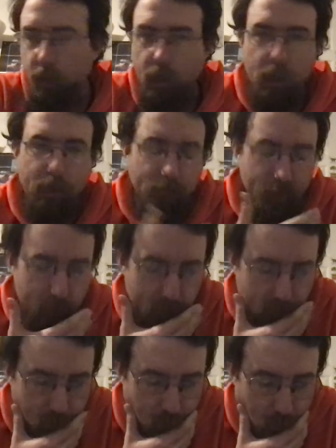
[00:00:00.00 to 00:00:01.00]
even
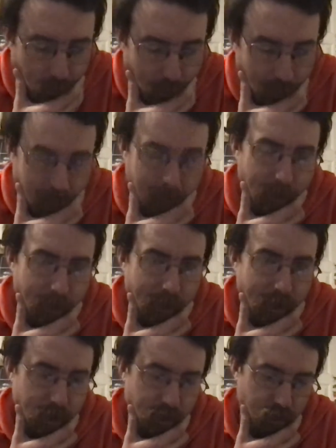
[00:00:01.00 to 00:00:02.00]
though, even with
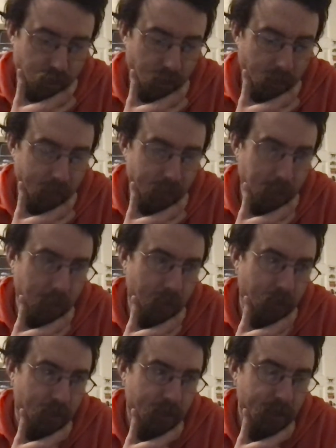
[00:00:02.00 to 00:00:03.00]
this drama between
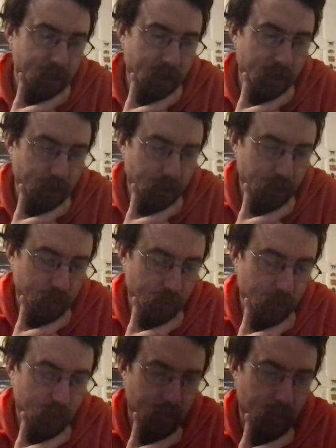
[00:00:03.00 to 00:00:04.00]
Reeves' actor as well
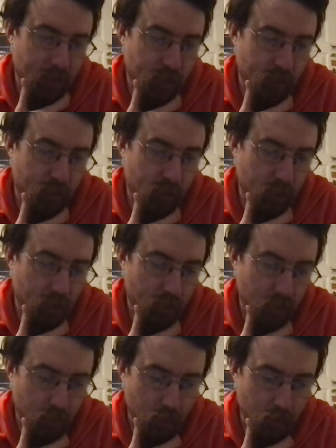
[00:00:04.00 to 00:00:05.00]
as Pitchford,
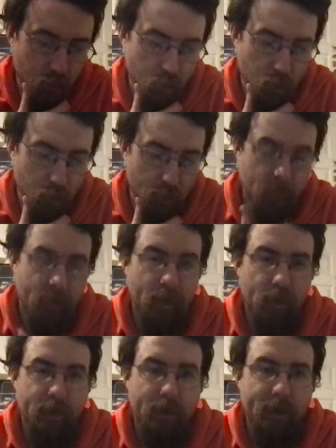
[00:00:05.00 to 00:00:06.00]
who, in the latter
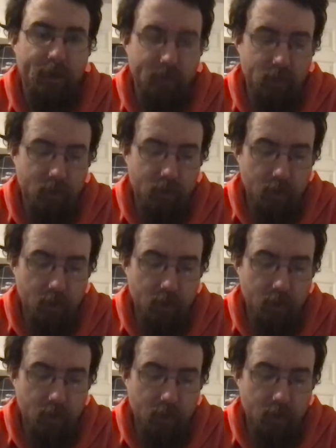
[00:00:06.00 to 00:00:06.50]
case,